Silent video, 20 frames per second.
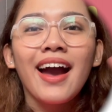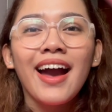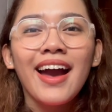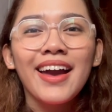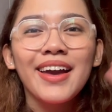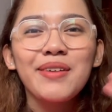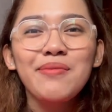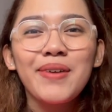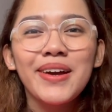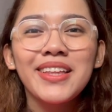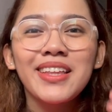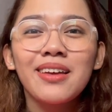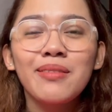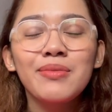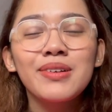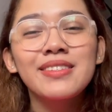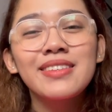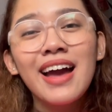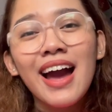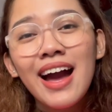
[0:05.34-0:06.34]
Hi, my name
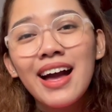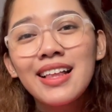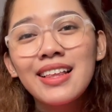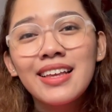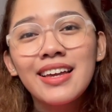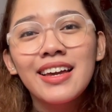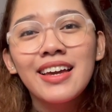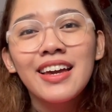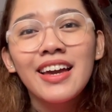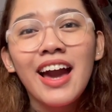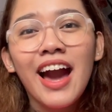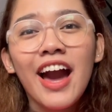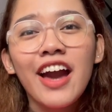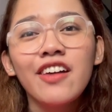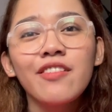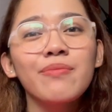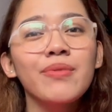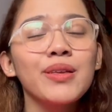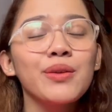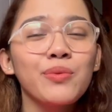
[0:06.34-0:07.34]
is Ali.
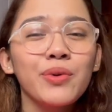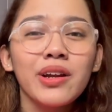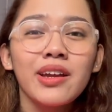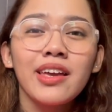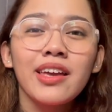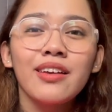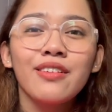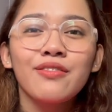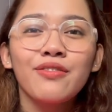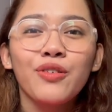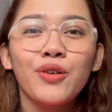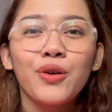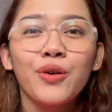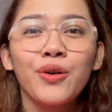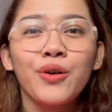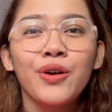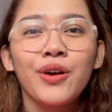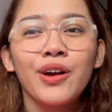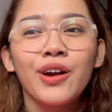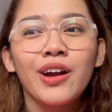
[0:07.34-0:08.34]
I've been working
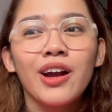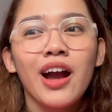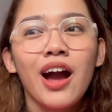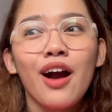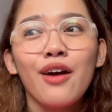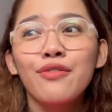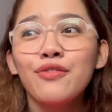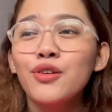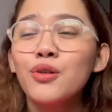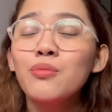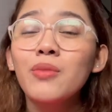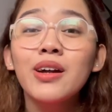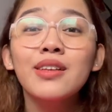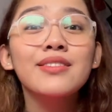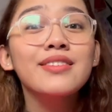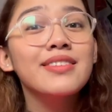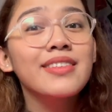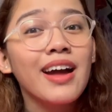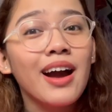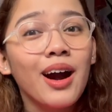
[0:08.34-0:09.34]
for a few
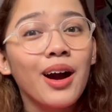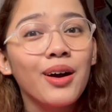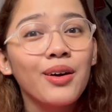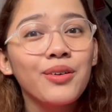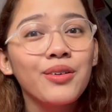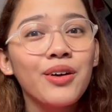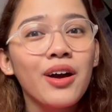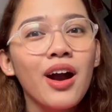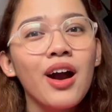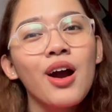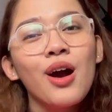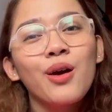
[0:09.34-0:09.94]
months now,